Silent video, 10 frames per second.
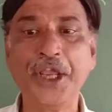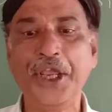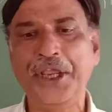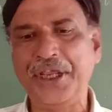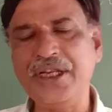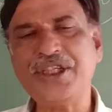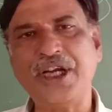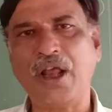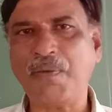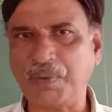
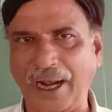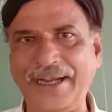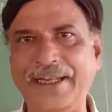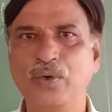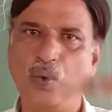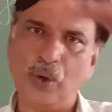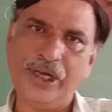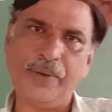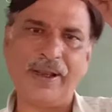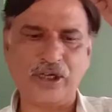Instead of writing
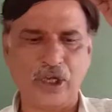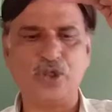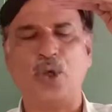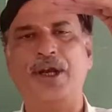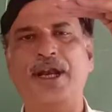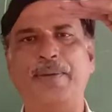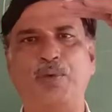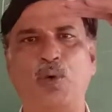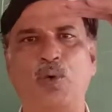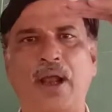only one consolidated
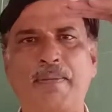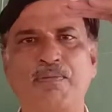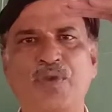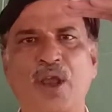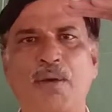program,